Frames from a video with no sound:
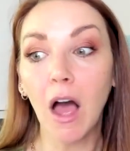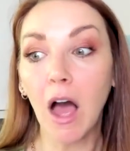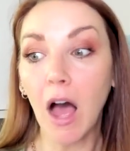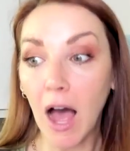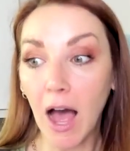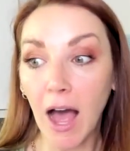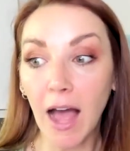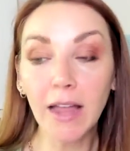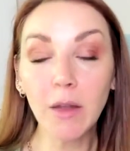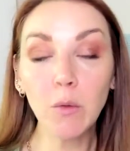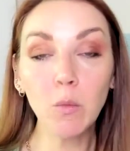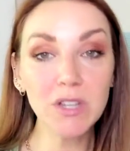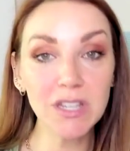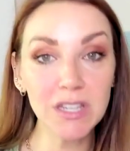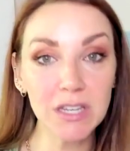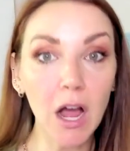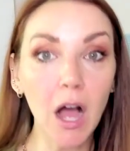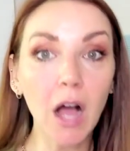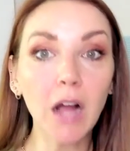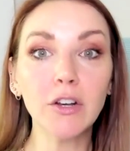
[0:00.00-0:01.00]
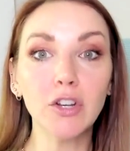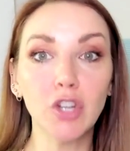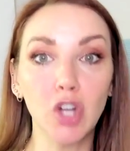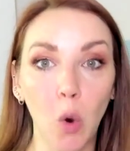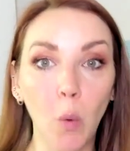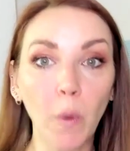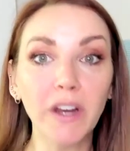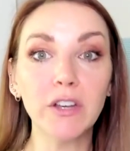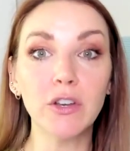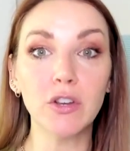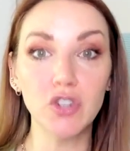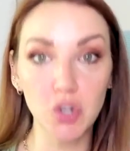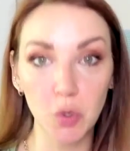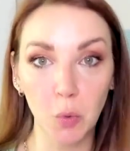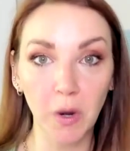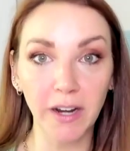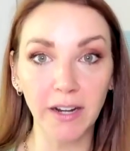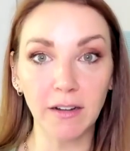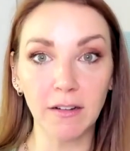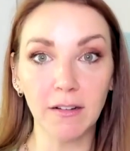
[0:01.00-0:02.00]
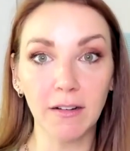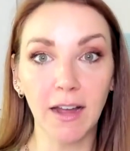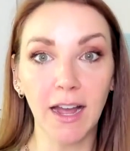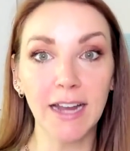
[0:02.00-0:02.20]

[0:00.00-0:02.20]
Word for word: I was not going to join.